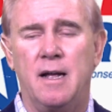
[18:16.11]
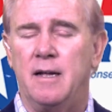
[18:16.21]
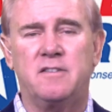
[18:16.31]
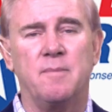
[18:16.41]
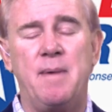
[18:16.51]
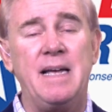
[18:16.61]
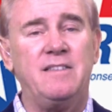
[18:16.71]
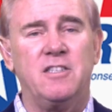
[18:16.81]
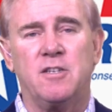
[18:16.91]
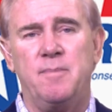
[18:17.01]
It's
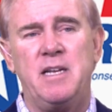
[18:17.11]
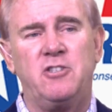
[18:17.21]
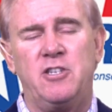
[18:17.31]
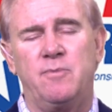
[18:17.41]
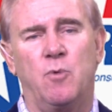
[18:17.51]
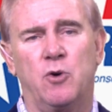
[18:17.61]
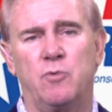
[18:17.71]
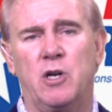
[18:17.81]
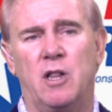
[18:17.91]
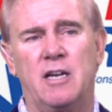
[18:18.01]
amazing to me she won
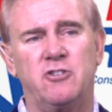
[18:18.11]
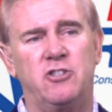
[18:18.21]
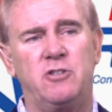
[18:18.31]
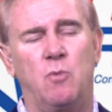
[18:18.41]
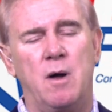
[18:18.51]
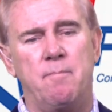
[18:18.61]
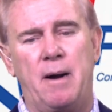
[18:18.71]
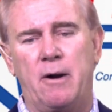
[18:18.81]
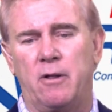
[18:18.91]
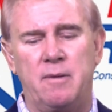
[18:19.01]
re-election. She won
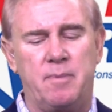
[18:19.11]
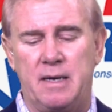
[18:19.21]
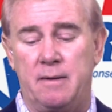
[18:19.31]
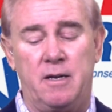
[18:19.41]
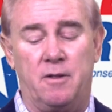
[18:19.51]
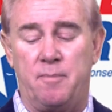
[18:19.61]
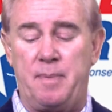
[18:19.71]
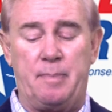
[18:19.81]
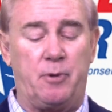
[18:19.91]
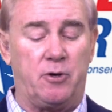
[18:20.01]
barely, but the
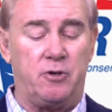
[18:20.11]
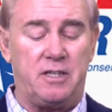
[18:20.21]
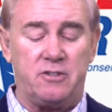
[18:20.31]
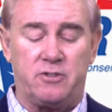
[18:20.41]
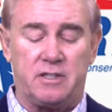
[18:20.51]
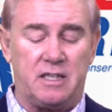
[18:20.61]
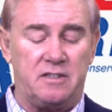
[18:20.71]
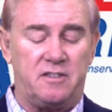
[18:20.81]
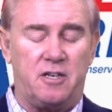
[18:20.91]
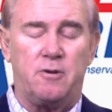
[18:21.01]
people in her district, they
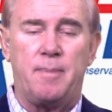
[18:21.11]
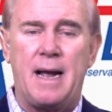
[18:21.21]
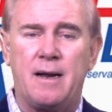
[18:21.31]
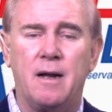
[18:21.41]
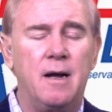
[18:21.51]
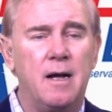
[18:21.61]
sent her back.